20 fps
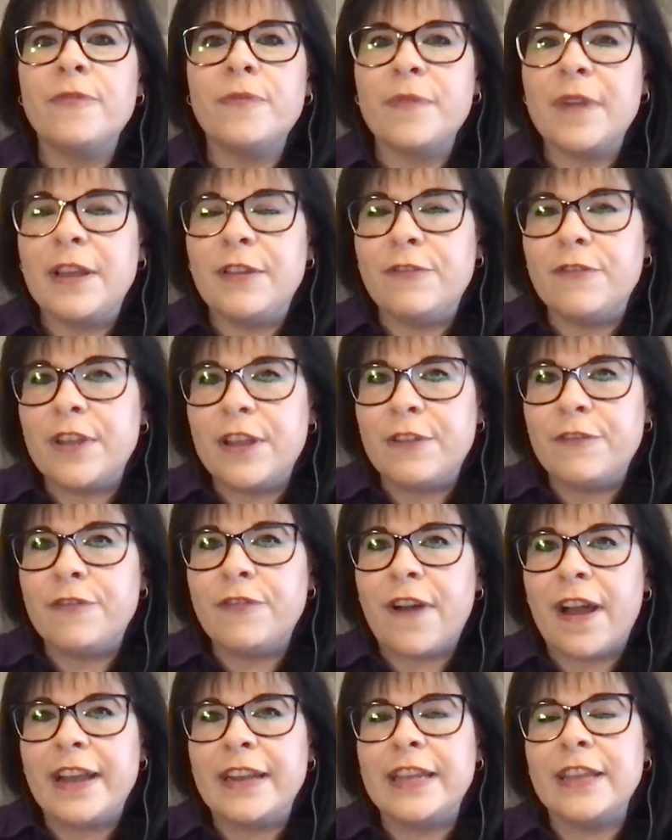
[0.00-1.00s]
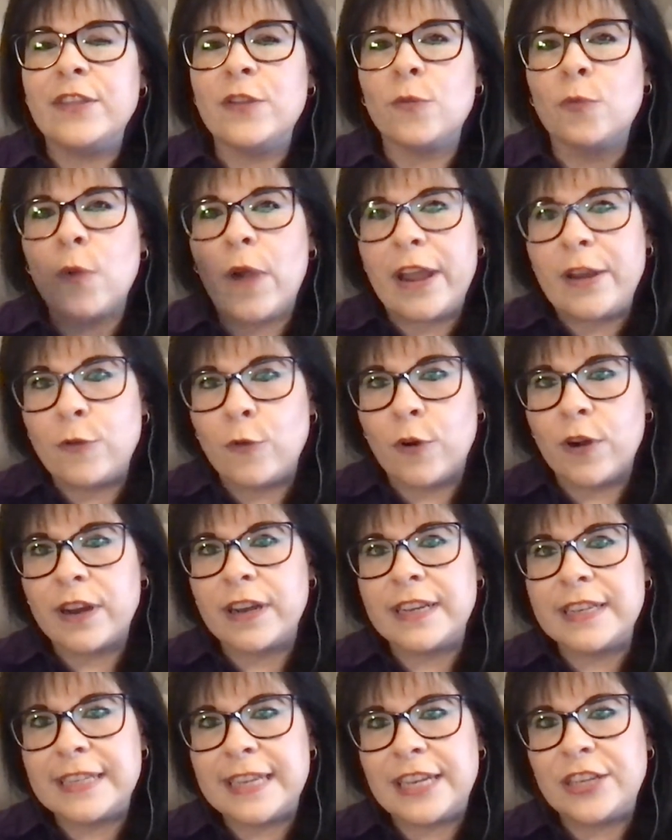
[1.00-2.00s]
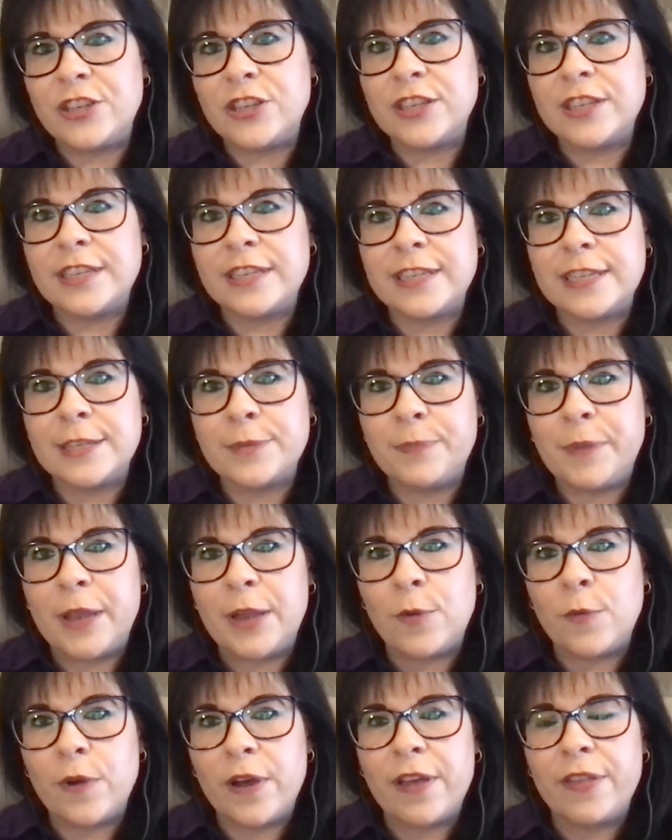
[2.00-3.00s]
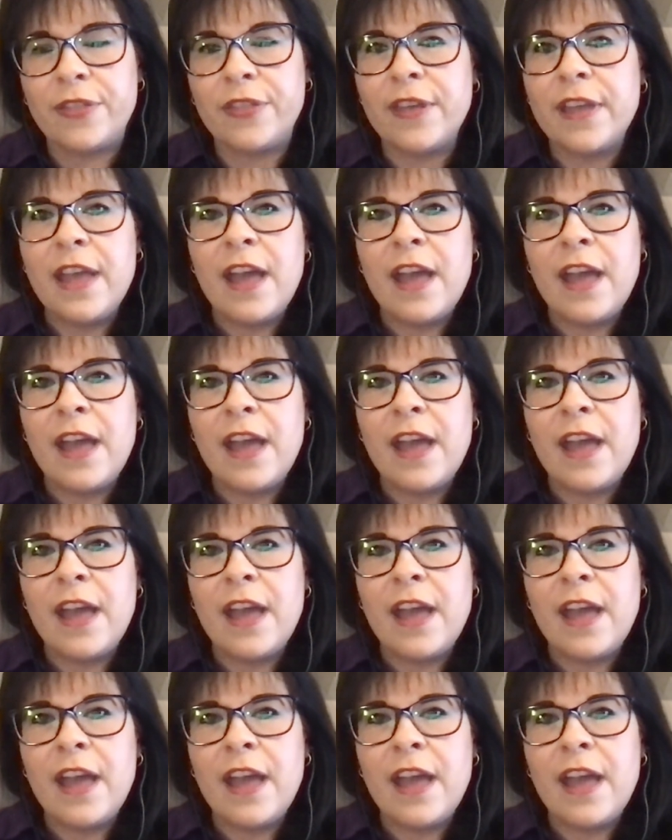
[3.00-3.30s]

in, in finding the right organizations to speak with,